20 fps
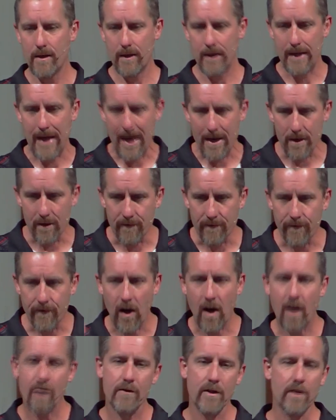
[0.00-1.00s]
got
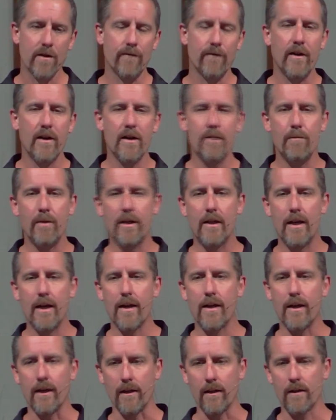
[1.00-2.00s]
involved at the very
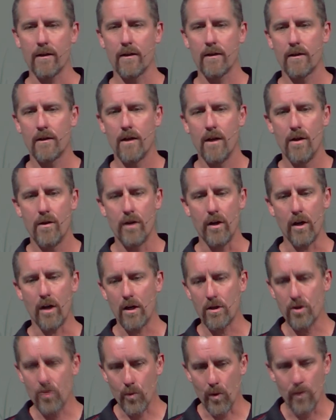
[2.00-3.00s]
beginning, their
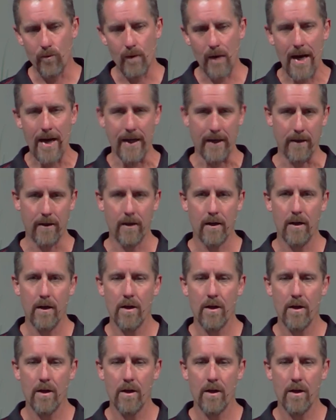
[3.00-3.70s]
hearts were right.